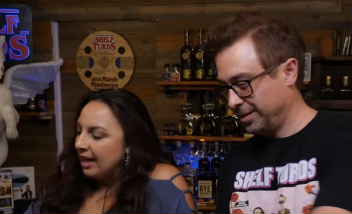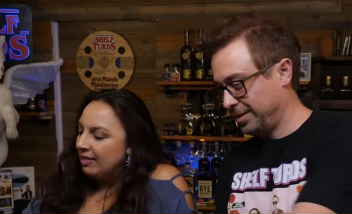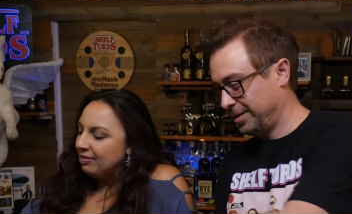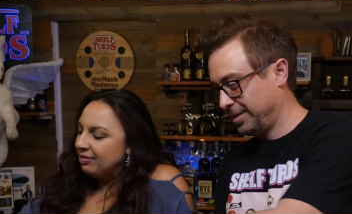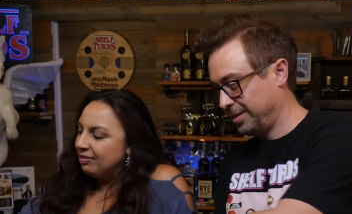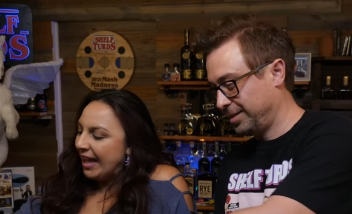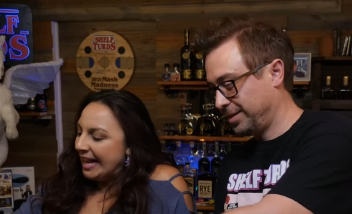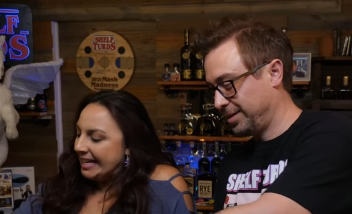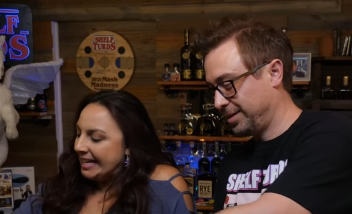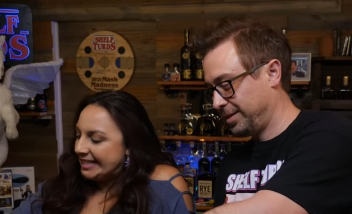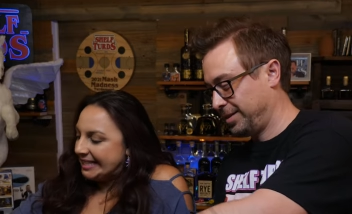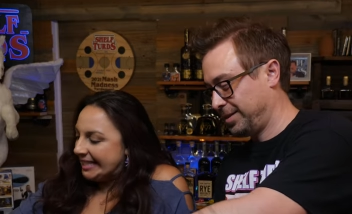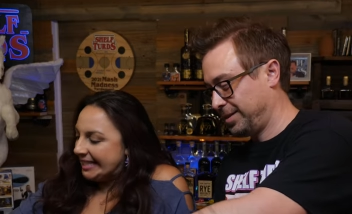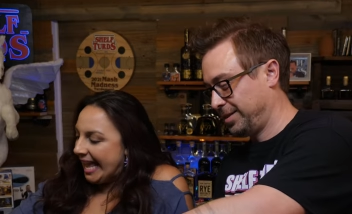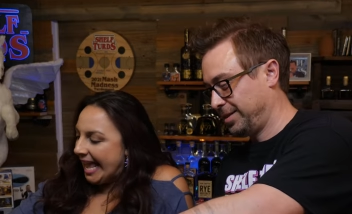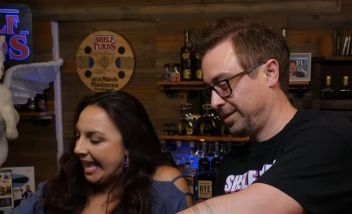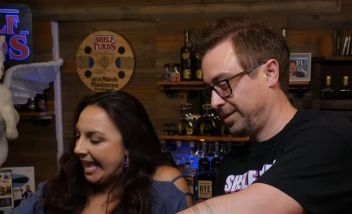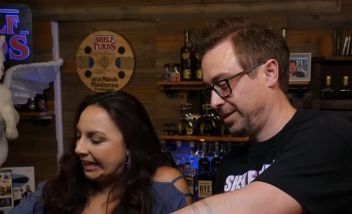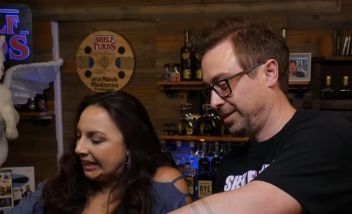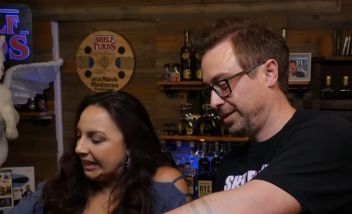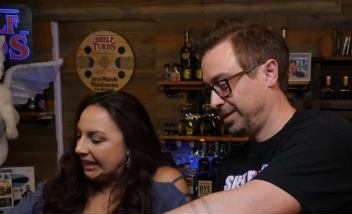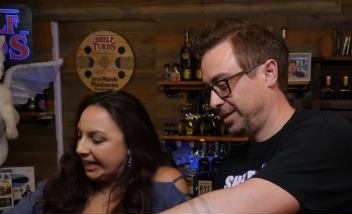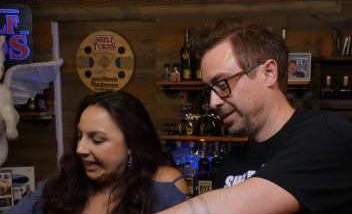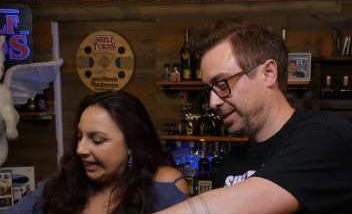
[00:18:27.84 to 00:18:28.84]
Speaker 1: That's an
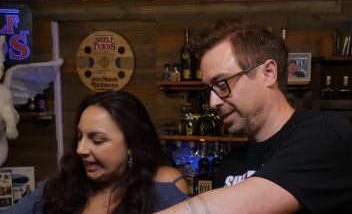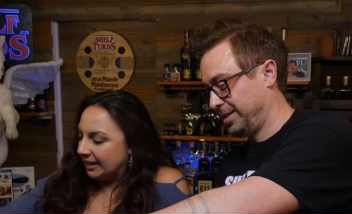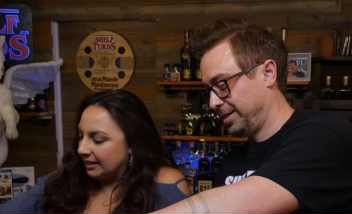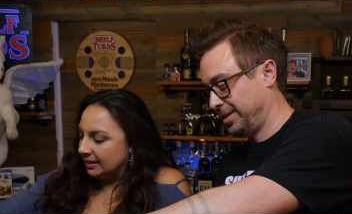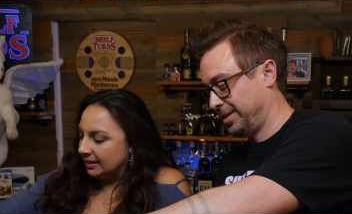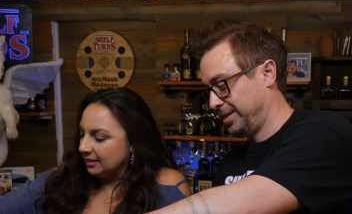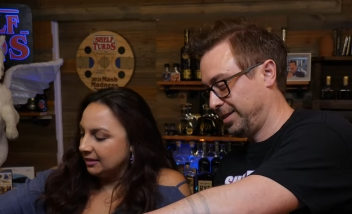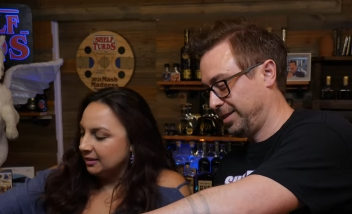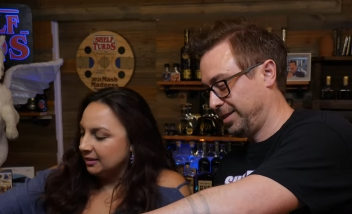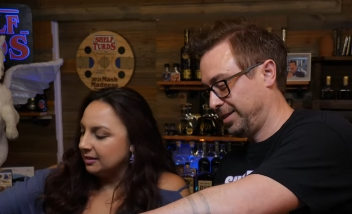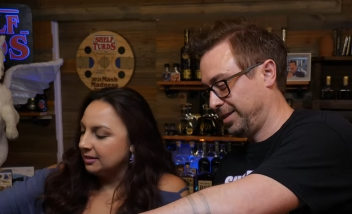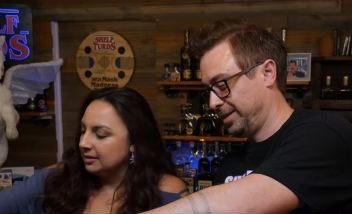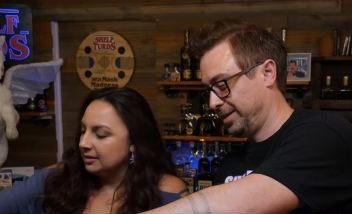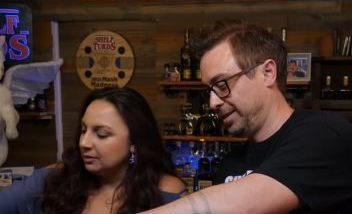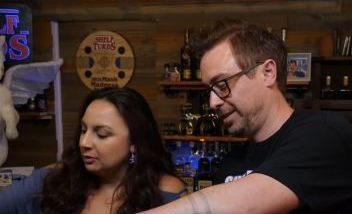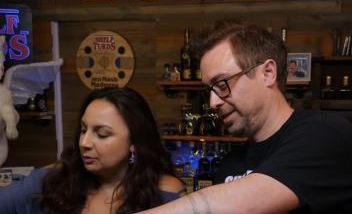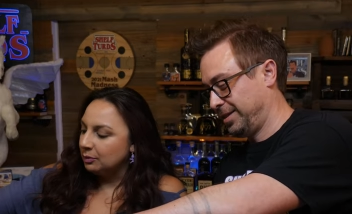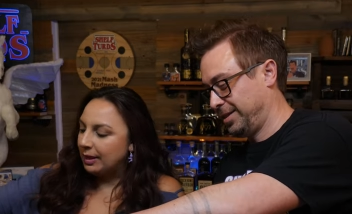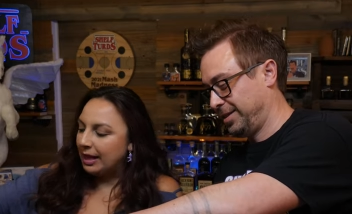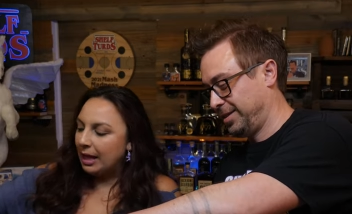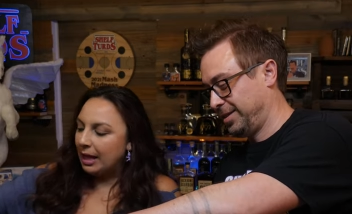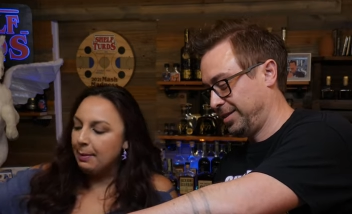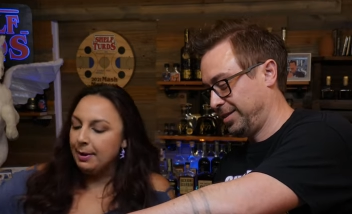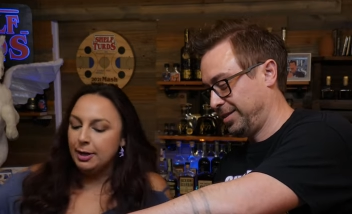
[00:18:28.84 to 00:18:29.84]
alien. Well,
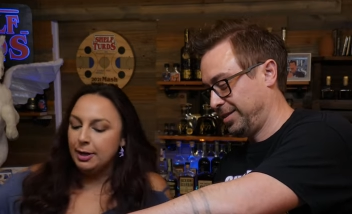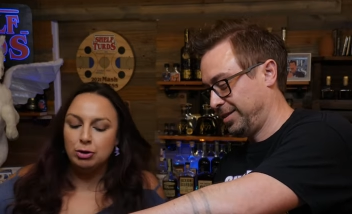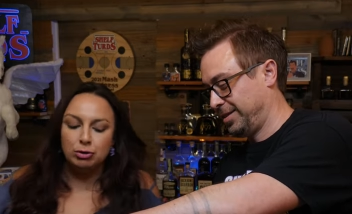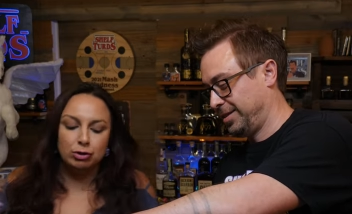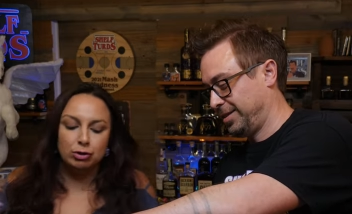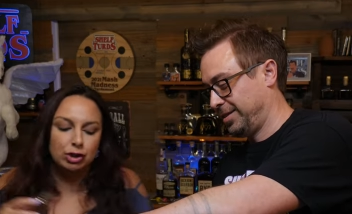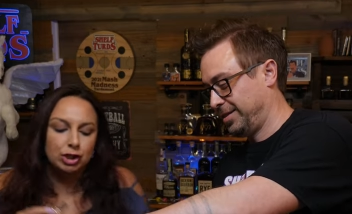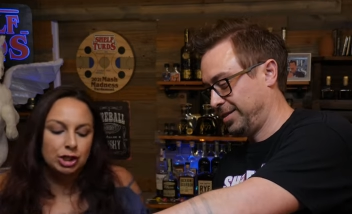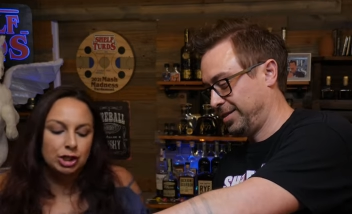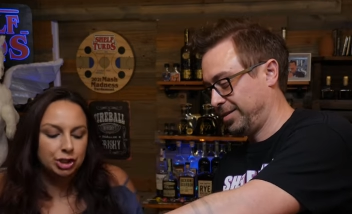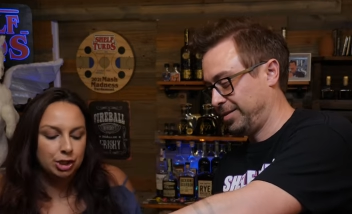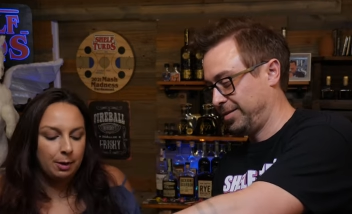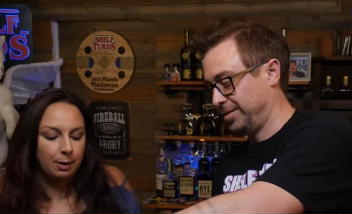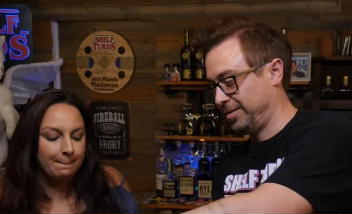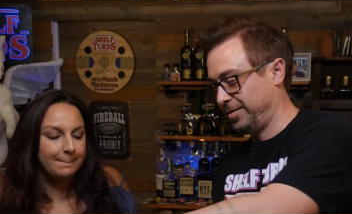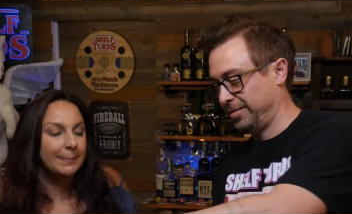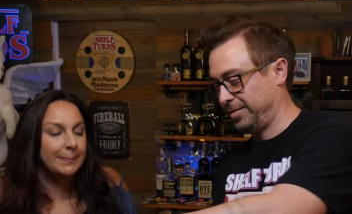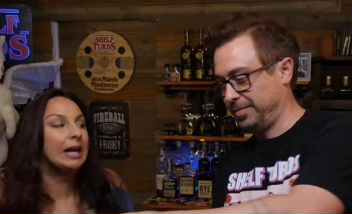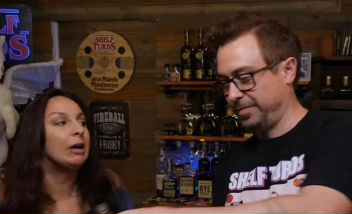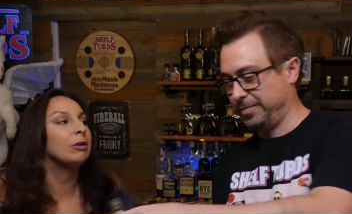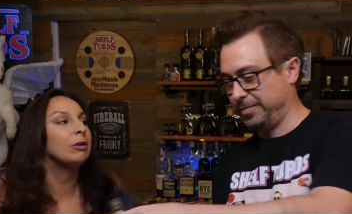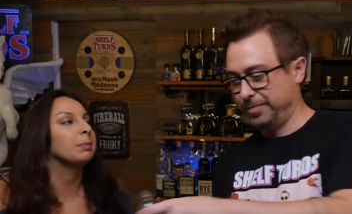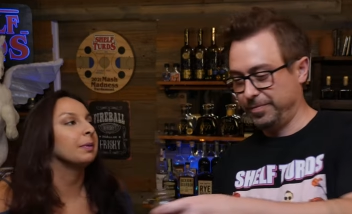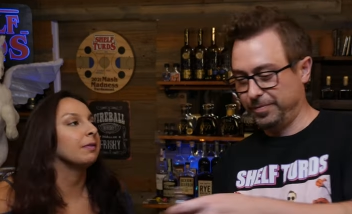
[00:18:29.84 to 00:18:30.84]
how about you shut your mouth